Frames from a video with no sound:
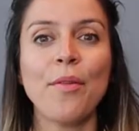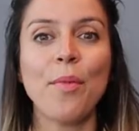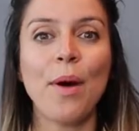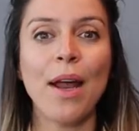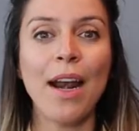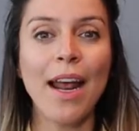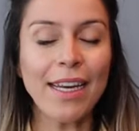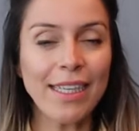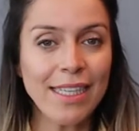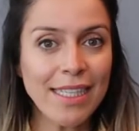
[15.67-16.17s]

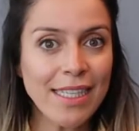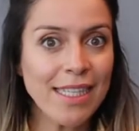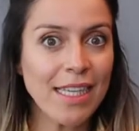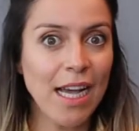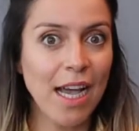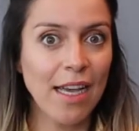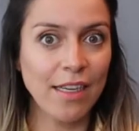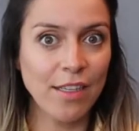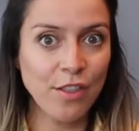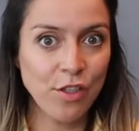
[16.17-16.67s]
what I
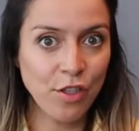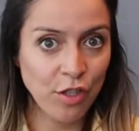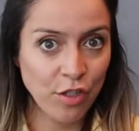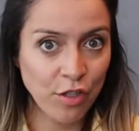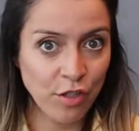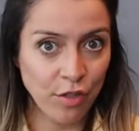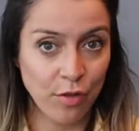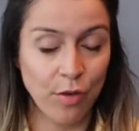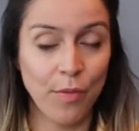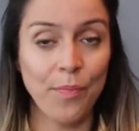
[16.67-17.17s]
decided to
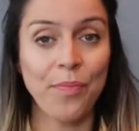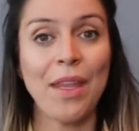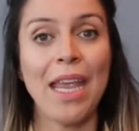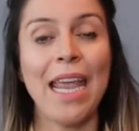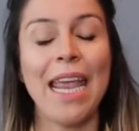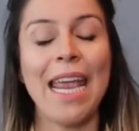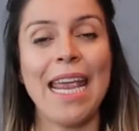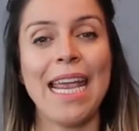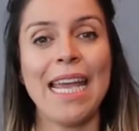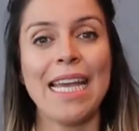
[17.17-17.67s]
do
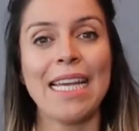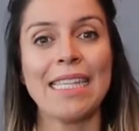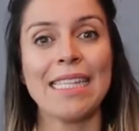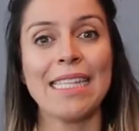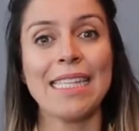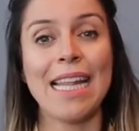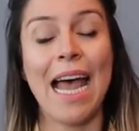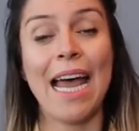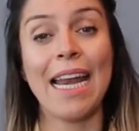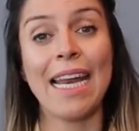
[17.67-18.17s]

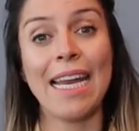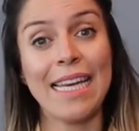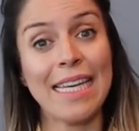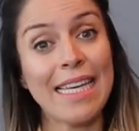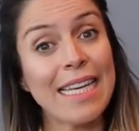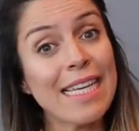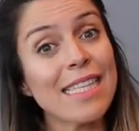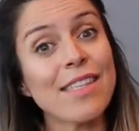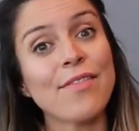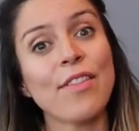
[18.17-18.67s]
is that in
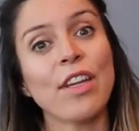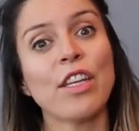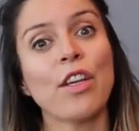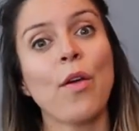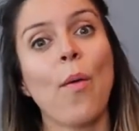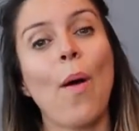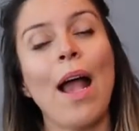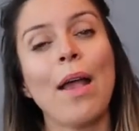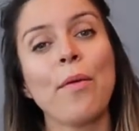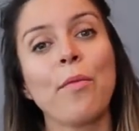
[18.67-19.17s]
this
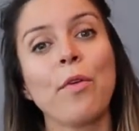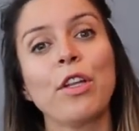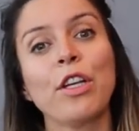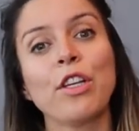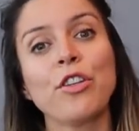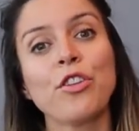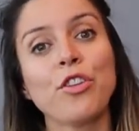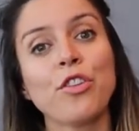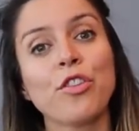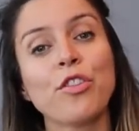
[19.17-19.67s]
video I will
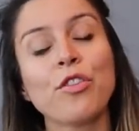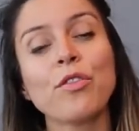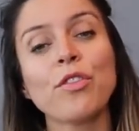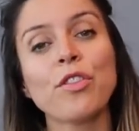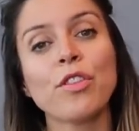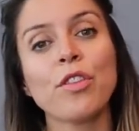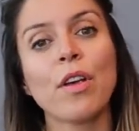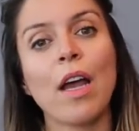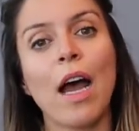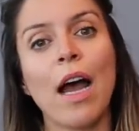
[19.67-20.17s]

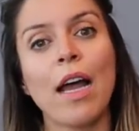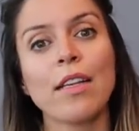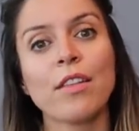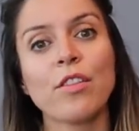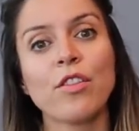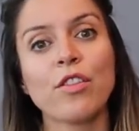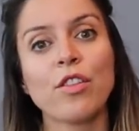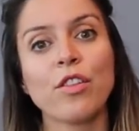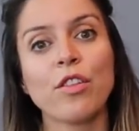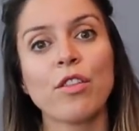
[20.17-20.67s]
introduce you
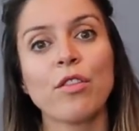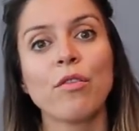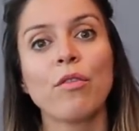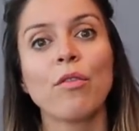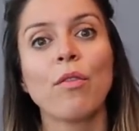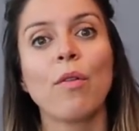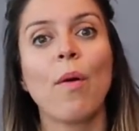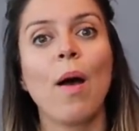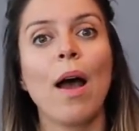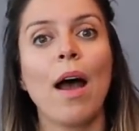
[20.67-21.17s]
guys
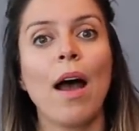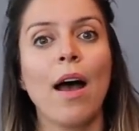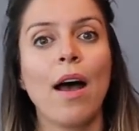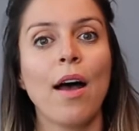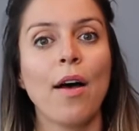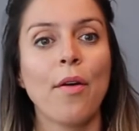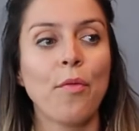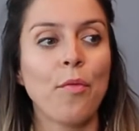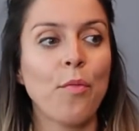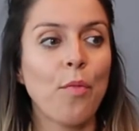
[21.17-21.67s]
to
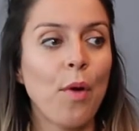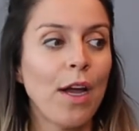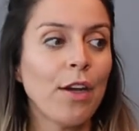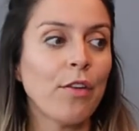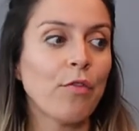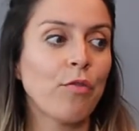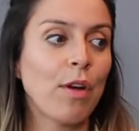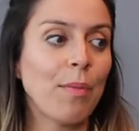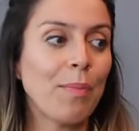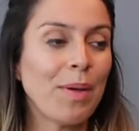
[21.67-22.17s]

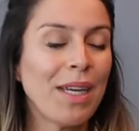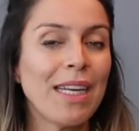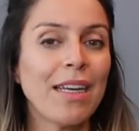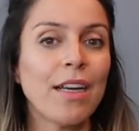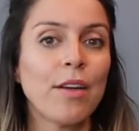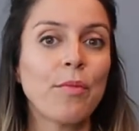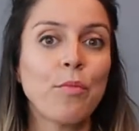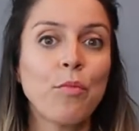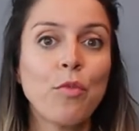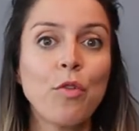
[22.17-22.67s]
what
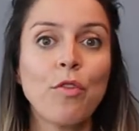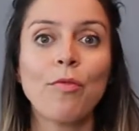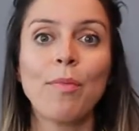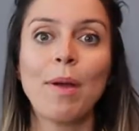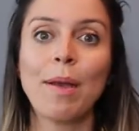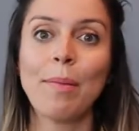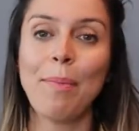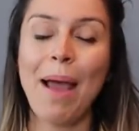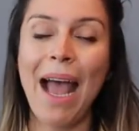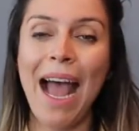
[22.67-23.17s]
repeated
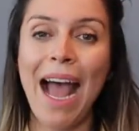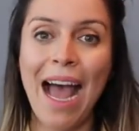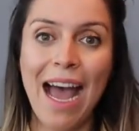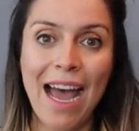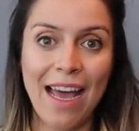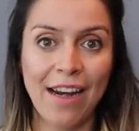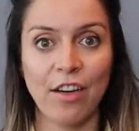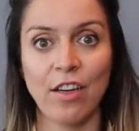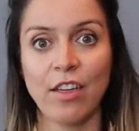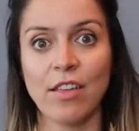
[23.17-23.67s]
movement
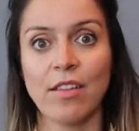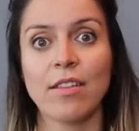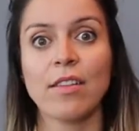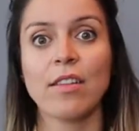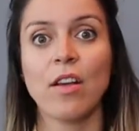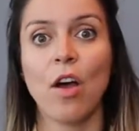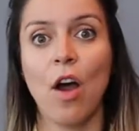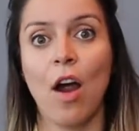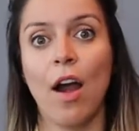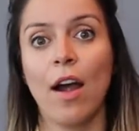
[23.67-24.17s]

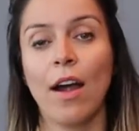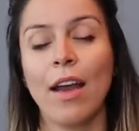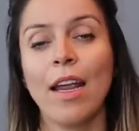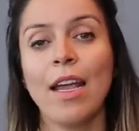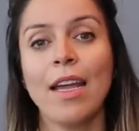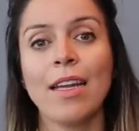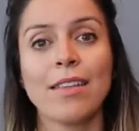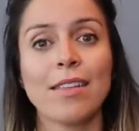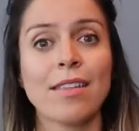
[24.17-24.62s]
patterns are.